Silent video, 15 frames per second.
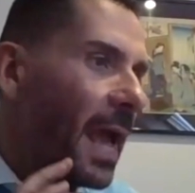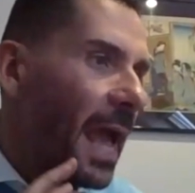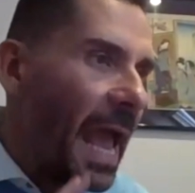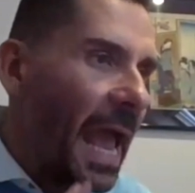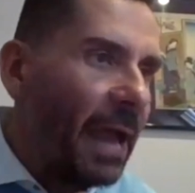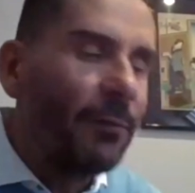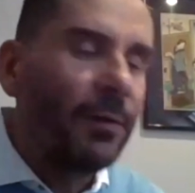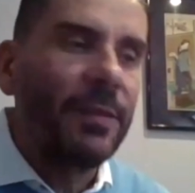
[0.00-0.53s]

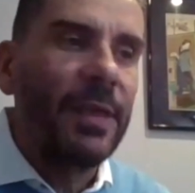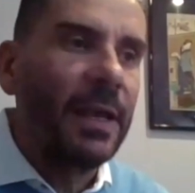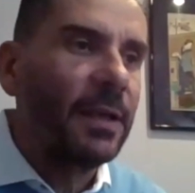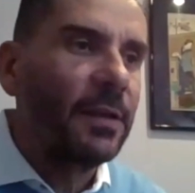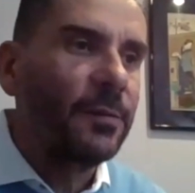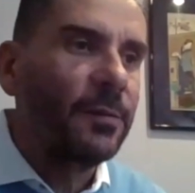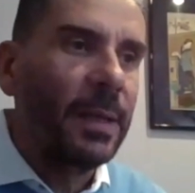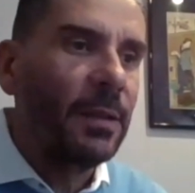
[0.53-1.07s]
everything has
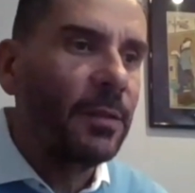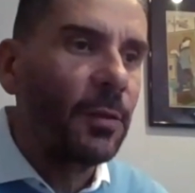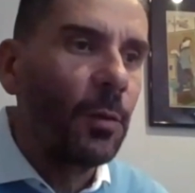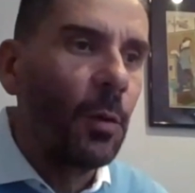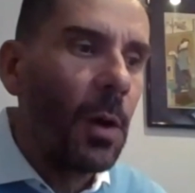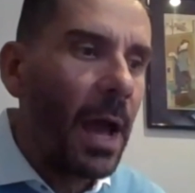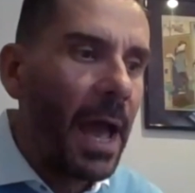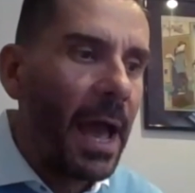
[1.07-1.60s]
been thought
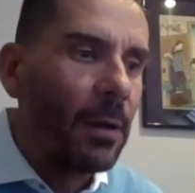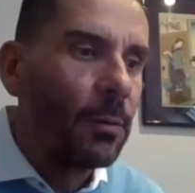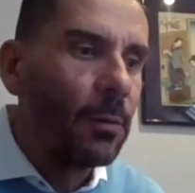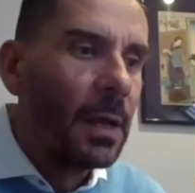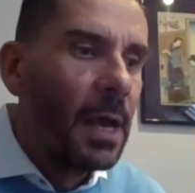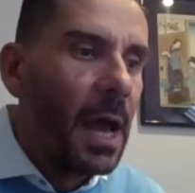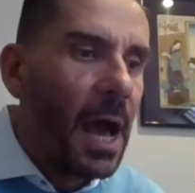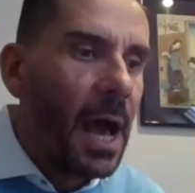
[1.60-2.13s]
out,
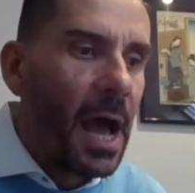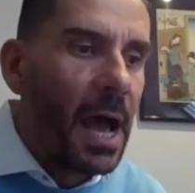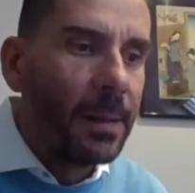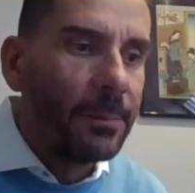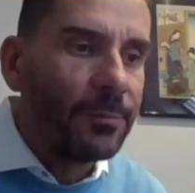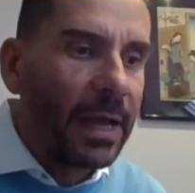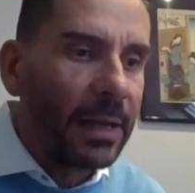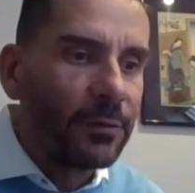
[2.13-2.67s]

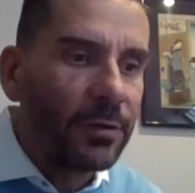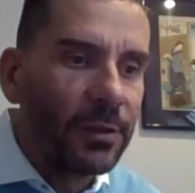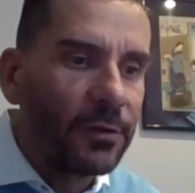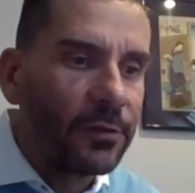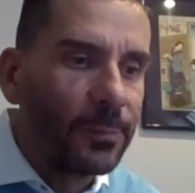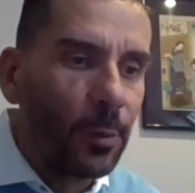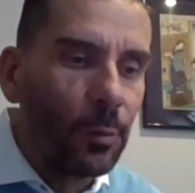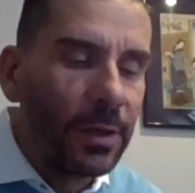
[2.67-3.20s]
down to the
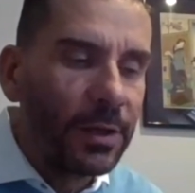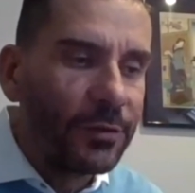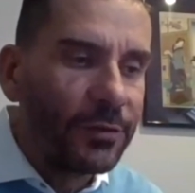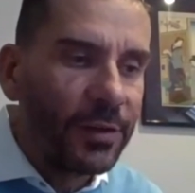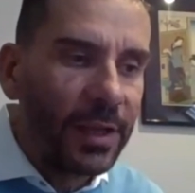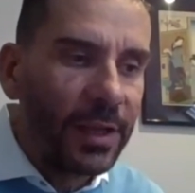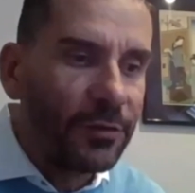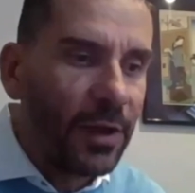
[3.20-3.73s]
smallest
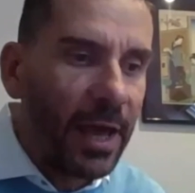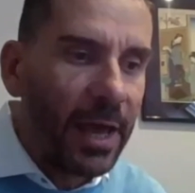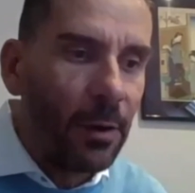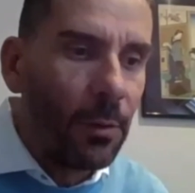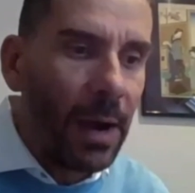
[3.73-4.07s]
detail.